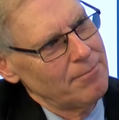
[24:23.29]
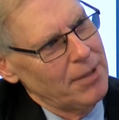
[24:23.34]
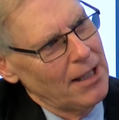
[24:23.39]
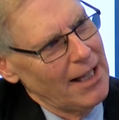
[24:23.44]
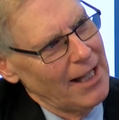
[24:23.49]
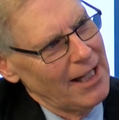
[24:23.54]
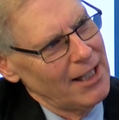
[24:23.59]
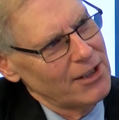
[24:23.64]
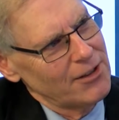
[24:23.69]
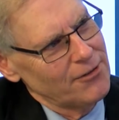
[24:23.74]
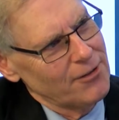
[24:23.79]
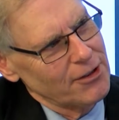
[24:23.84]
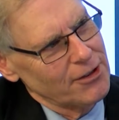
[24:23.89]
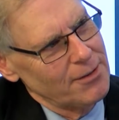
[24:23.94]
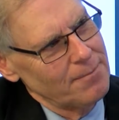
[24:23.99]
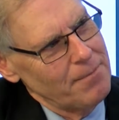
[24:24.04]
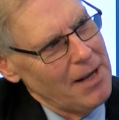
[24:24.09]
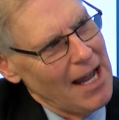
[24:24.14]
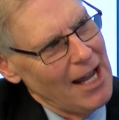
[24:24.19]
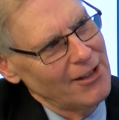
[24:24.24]
plans for
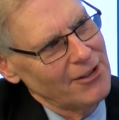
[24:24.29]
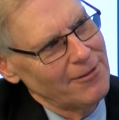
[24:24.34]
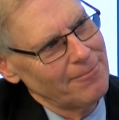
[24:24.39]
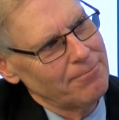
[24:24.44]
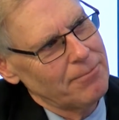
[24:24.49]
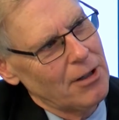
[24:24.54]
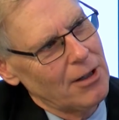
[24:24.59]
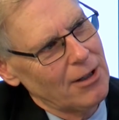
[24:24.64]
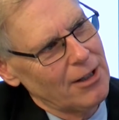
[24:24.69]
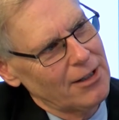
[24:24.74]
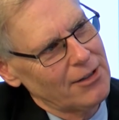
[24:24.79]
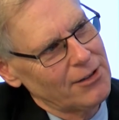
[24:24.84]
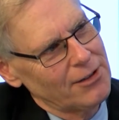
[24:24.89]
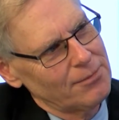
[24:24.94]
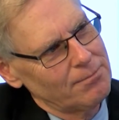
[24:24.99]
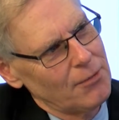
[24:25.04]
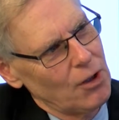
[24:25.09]
some passive parks,